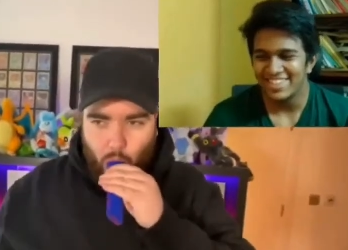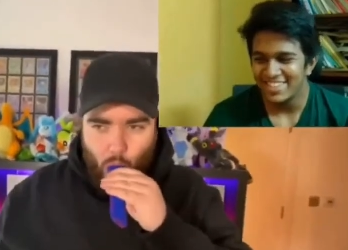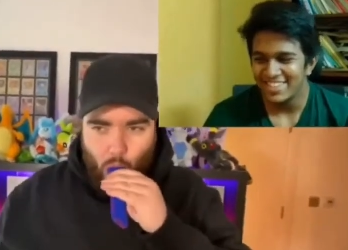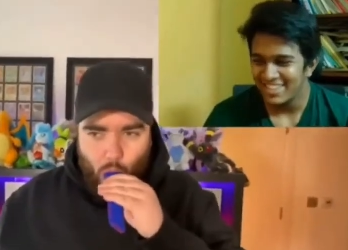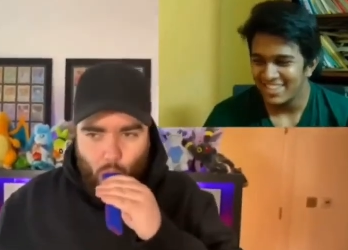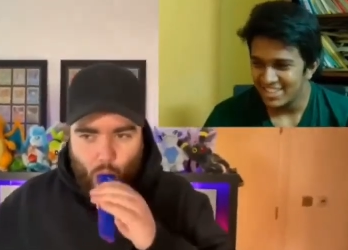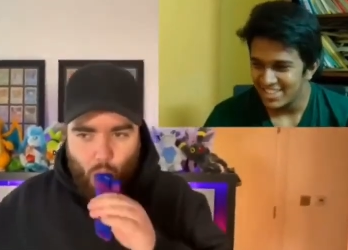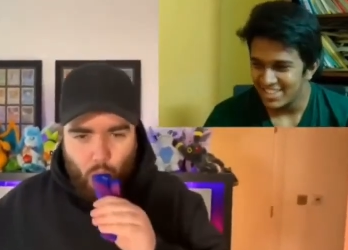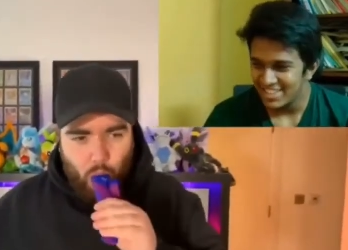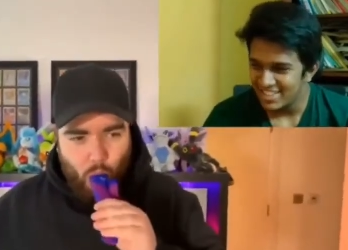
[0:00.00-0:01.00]

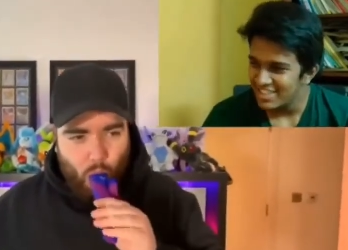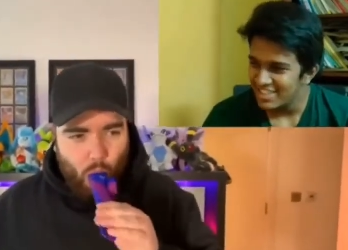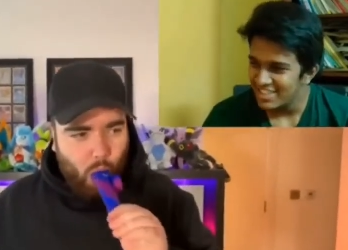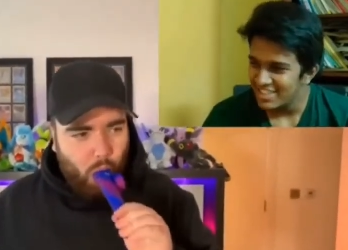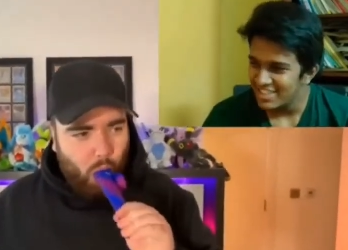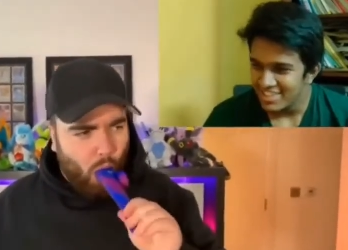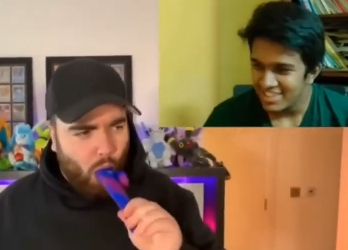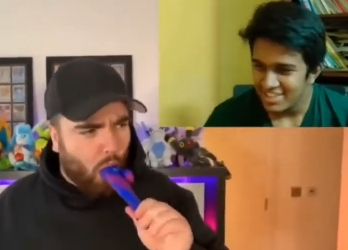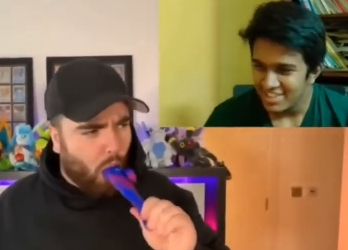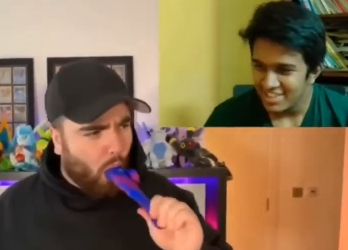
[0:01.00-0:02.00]

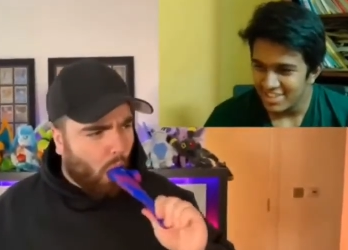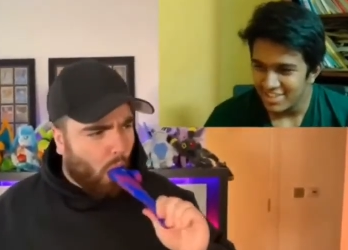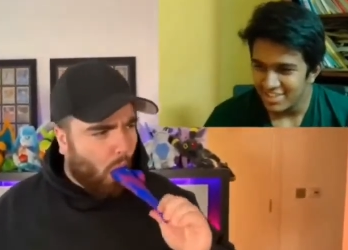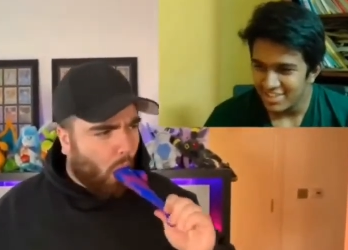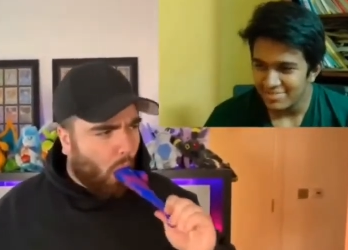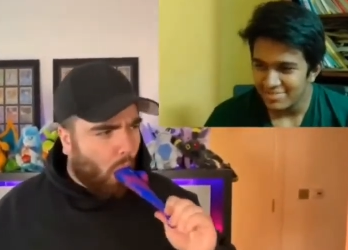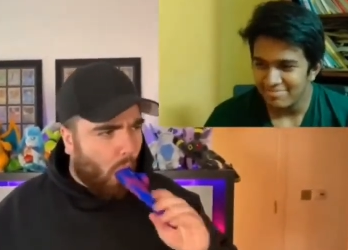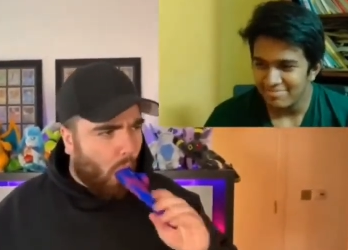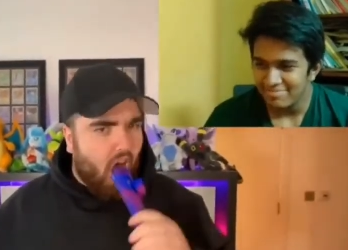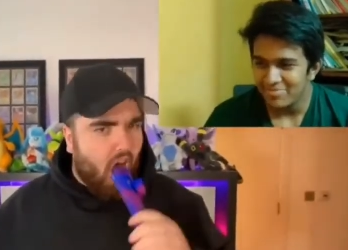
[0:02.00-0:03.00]
No one is speaking in this clip.